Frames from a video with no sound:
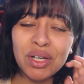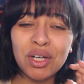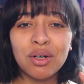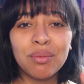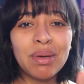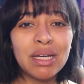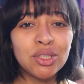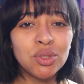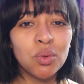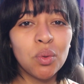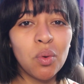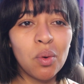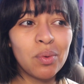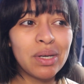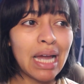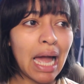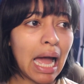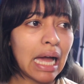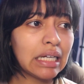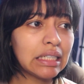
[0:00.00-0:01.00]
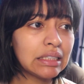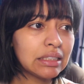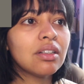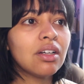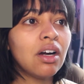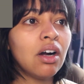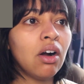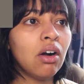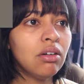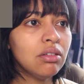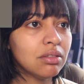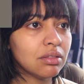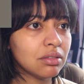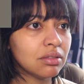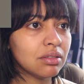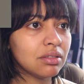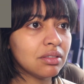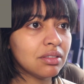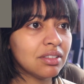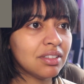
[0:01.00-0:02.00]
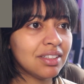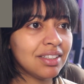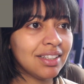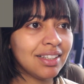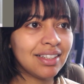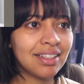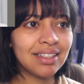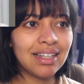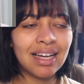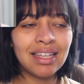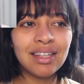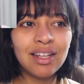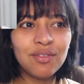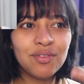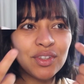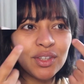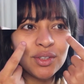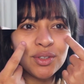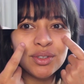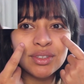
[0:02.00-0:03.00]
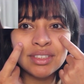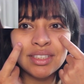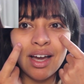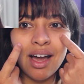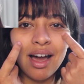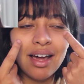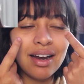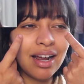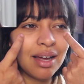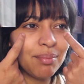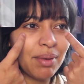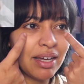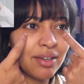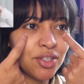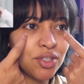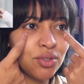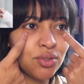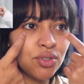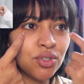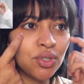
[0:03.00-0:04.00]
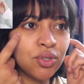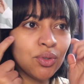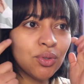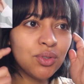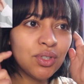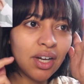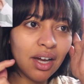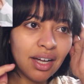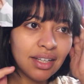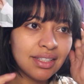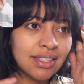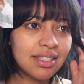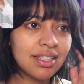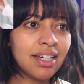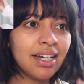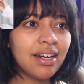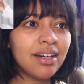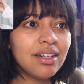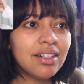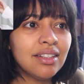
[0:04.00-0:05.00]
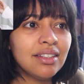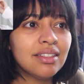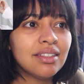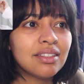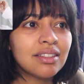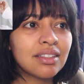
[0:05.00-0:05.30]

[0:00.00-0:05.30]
we're gonna make do with what we got. Oh, I love the little dot. I might do 2 dots there.